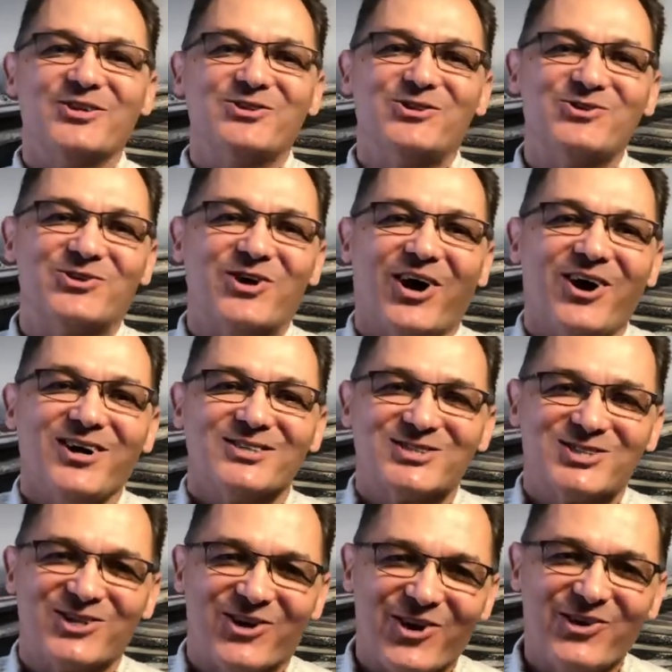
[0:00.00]
To God's
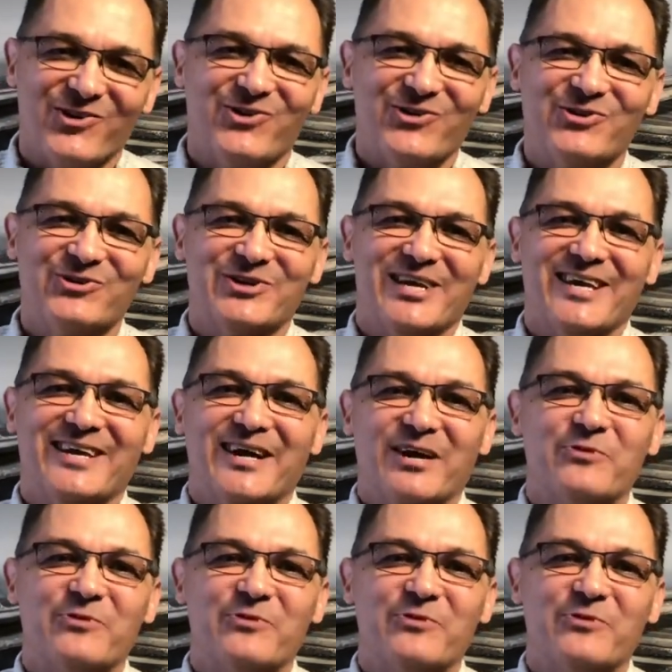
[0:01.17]
glory,